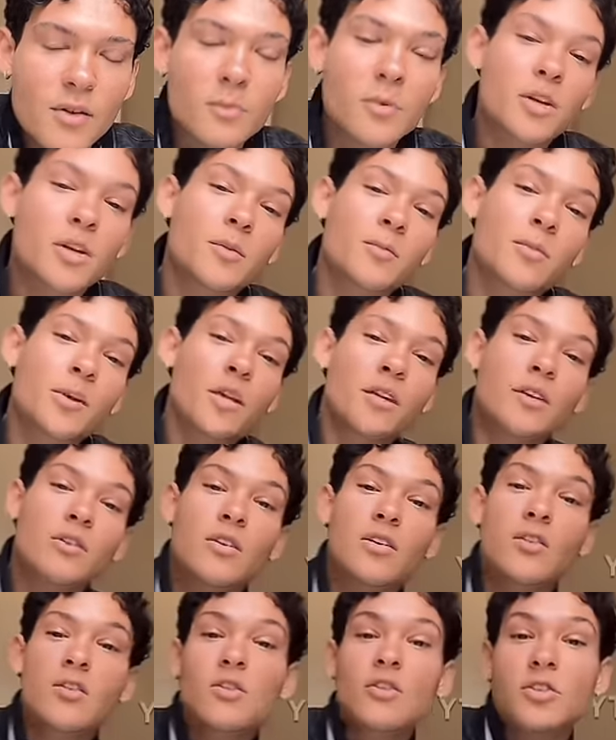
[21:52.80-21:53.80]
If I'm gonna be in
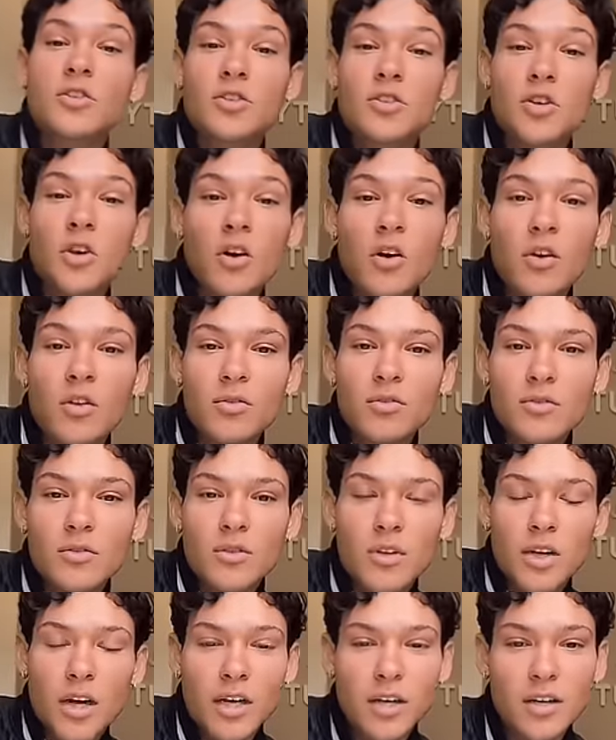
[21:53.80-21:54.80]
another
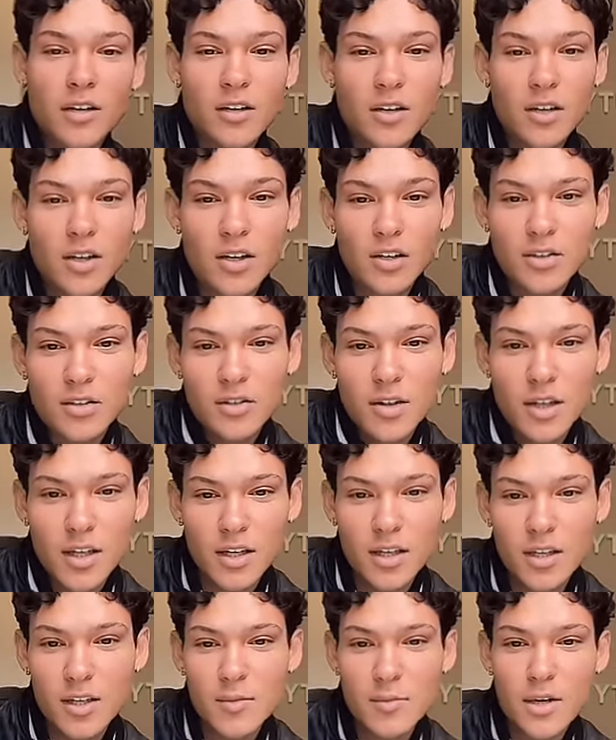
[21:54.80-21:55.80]
show, like, are you
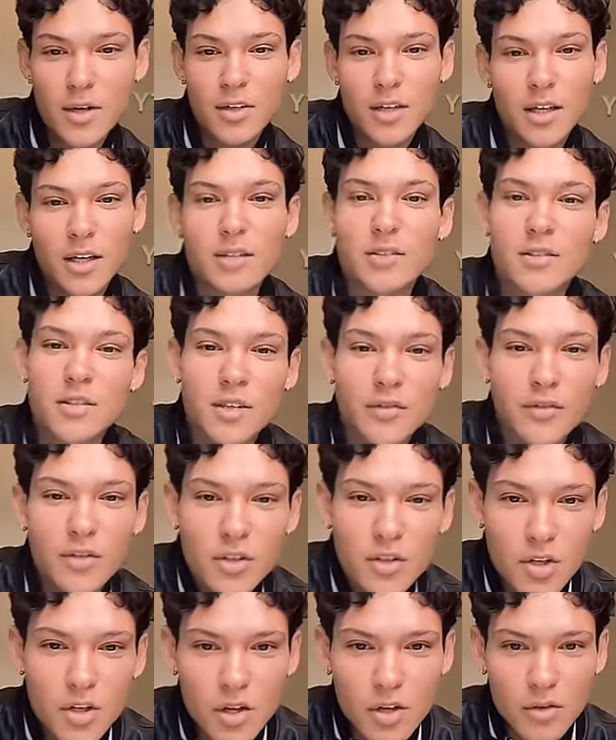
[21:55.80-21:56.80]
thinking about like a
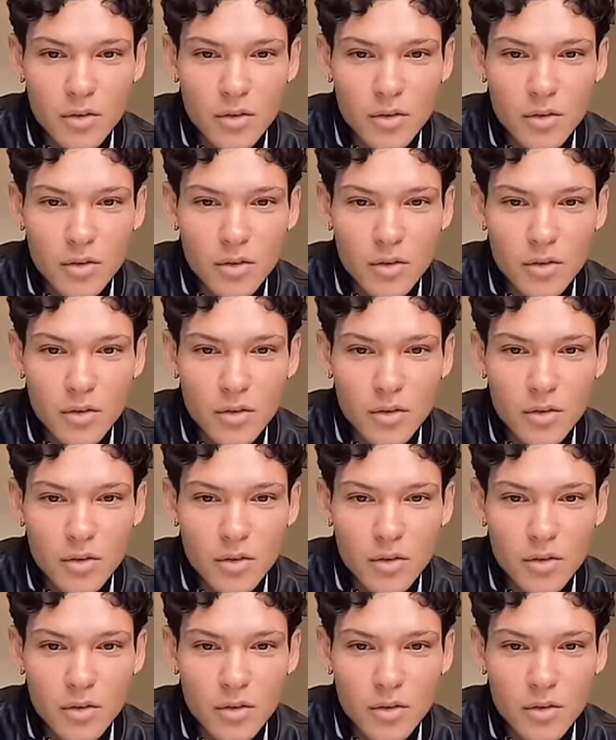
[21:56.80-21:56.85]
TV